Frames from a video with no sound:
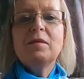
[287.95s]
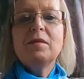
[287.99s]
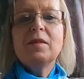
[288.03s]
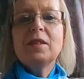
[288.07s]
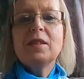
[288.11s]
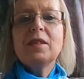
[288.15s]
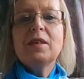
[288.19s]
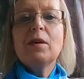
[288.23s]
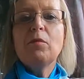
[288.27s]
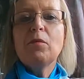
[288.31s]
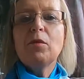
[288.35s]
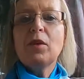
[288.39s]

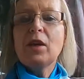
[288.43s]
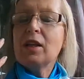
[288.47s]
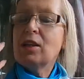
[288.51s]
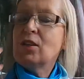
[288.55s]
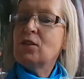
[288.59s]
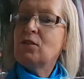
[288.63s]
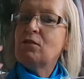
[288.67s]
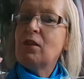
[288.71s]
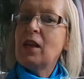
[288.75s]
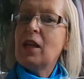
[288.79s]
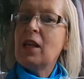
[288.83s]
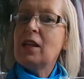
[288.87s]
something
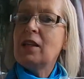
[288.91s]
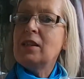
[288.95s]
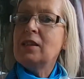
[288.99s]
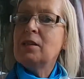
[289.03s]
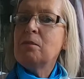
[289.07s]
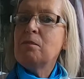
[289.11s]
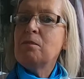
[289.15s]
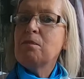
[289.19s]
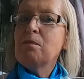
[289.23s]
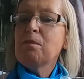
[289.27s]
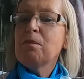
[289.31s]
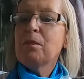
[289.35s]
to read.
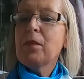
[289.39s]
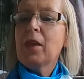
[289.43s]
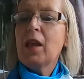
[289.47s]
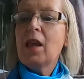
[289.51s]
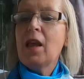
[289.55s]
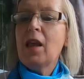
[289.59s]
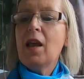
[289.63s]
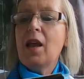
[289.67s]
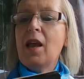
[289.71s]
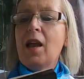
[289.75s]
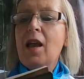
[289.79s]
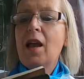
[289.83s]

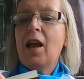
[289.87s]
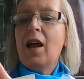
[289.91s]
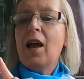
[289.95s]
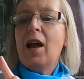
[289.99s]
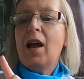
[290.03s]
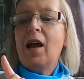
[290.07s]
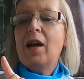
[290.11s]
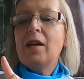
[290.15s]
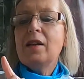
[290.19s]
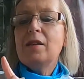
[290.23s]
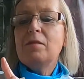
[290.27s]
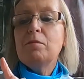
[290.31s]

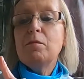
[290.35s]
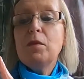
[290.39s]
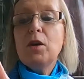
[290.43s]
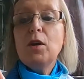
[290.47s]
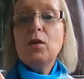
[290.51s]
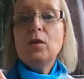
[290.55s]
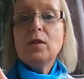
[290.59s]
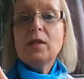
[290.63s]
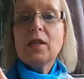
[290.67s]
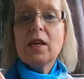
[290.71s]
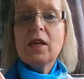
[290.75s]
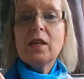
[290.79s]

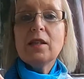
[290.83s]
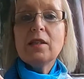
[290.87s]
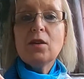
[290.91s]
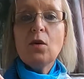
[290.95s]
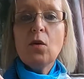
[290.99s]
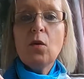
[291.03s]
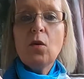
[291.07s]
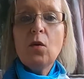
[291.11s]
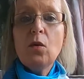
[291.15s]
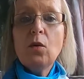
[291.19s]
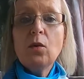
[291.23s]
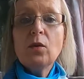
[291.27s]
Music is
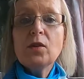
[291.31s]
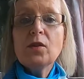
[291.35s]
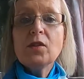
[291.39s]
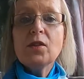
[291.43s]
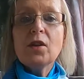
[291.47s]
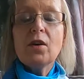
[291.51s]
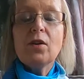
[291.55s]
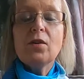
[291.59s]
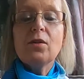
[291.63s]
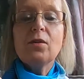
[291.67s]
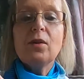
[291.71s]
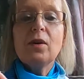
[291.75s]

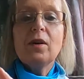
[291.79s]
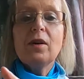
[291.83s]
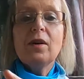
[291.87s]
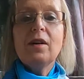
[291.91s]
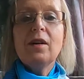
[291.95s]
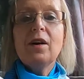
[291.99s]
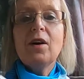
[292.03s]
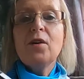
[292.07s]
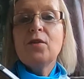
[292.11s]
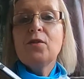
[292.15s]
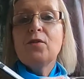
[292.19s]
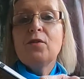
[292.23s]
also
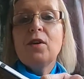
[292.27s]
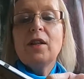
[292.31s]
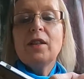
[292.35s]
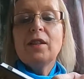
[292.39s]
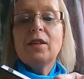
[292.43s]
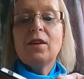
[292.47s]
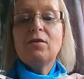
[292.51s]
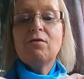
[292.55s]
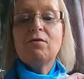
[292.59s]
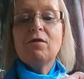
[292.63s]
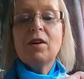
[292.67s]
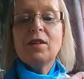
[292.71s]
a
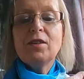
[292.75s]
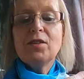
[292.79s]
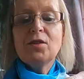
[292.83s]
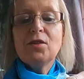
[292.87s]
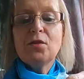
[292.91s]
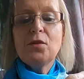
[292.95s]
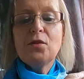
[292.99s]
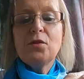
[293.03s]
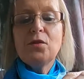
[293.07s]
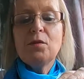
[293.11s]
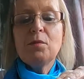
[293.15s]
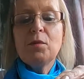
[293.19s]
thread that runs
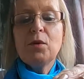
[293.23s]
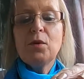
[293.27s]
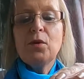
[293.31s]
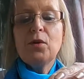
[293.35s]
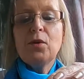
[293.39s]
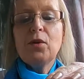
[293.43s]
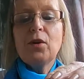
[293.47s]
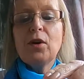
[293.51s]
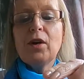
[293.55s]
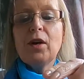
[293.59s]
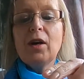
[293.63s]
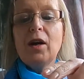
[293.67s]
through the
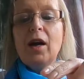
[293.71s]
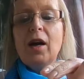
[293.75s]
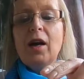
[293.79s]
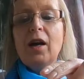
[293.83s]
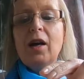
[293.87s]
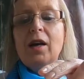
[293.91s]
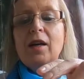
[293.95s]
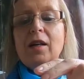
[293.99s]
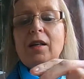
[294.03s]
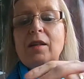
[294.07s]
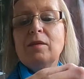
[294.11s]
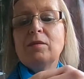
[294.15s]
book.
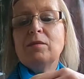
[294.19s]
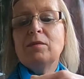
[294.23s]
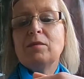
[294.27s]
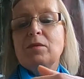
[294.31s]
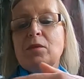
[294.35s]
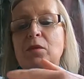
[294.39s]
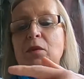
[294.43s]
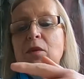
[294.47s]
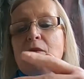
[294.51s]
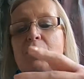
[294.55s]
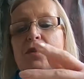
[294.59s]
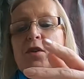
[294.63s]

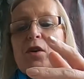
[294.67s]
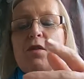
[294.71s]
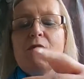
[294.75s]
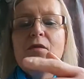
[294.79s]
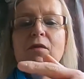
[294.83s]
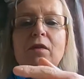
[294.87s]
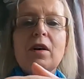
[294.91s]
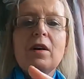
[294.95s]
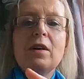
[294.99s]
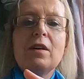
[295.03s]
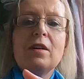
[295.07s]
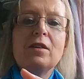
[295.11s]
Um, we've got
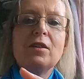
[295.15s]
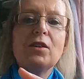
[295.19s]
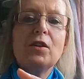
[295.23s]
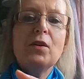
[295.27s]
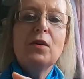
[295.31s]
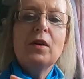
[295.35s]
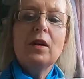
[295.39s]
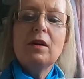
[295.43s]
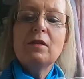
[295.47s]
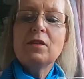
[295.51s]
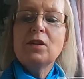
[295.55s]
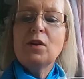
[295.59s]
Vern,
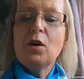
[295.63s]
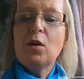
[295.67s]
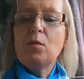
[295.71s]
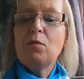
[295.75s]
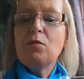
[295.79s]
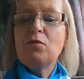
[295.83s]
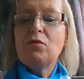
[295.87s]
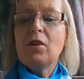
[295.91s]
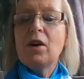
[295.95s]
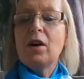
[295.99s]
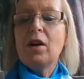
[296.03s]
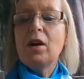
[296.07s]
who loves
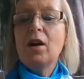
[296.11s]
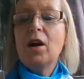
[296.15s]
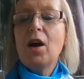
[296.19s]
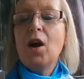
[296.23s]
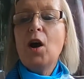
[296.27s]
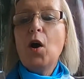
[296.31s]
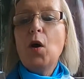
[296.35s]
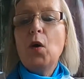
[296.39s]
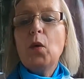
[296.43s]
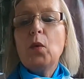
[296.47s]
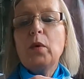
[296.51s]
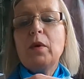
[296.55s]
opera.
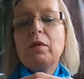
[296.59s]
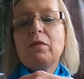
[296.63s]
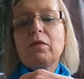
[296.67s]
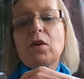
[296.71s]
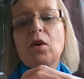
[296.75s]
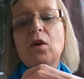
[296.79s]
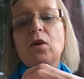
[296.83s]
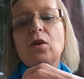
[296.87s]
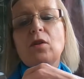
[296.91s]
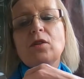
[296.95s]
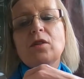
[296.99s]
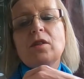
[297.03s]
We've
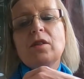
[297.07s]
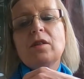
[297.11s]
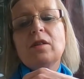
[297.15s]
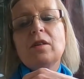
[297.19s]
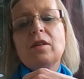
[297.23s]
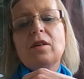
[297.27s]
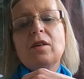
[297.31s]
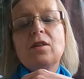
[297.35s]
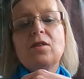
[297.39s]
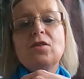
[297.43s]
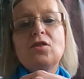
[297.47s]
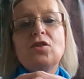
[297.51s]
got
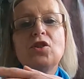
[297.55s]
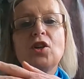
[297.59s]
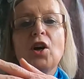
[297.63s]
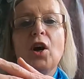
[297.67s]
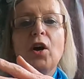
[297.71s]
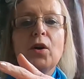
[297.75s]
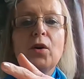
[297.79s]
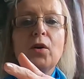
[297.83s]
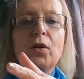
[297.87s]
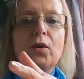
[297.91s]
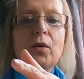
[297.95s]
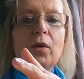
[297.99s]

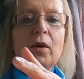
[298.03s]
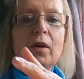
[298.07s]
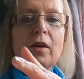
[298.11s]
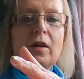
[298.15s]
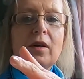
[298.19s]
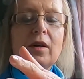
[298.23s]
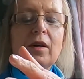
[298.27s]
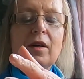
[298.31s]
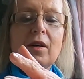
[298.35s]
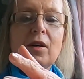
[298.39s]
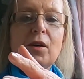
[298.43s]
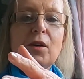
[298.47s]
Joe,
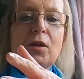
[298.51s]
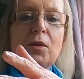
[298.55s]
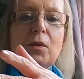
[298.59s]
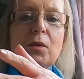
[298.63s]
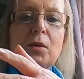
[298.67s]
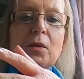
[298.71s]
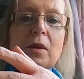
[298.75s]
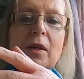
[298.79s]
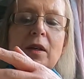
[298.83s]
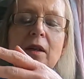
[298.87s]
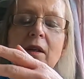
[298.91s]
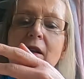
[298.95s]

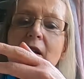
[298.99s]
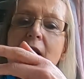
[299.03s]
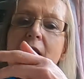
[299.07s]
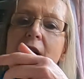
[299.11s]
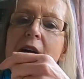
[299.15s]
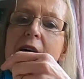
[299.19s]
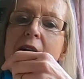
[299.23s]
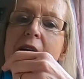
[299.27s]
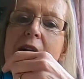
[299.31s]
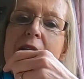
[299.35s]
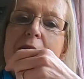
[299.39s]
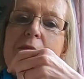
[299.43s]
who
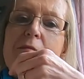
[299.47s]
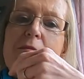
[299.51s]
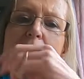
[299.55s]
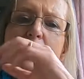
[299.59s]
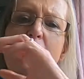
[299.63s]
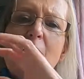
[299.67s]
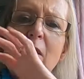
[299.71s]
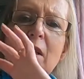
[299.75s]
um,